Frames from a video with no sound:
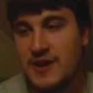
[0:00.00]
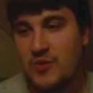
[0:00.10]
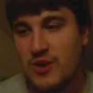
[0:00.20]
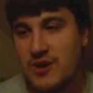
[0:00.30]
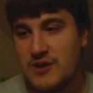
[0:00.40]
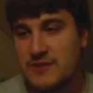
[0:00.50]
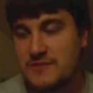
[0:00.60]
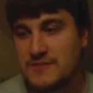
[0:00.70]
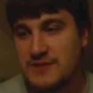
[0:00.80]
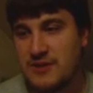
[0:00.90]
where,
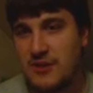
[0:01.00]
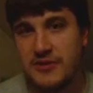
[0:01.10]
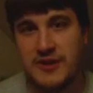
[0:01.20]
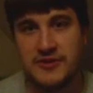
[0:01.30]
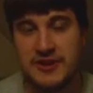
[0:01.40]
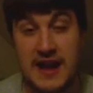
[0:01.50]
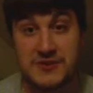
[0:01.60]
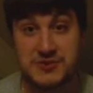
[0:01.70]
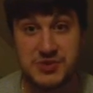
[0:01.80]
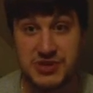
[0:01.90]
you know, all the other
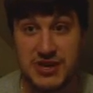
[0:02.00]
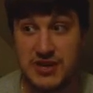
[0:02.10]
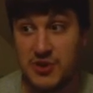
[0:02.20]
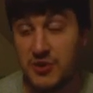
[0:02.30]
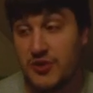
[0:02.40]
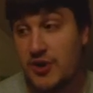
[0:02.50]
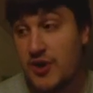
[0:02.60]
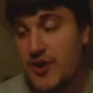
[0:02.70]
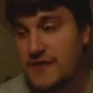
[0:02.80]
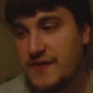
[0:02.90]
counselors get killed
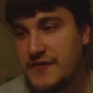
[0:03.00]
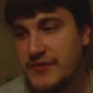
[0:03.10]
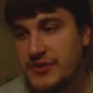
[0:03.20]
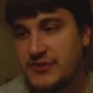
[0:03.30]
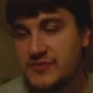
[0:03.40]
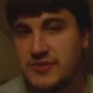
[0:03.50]
off, and you know,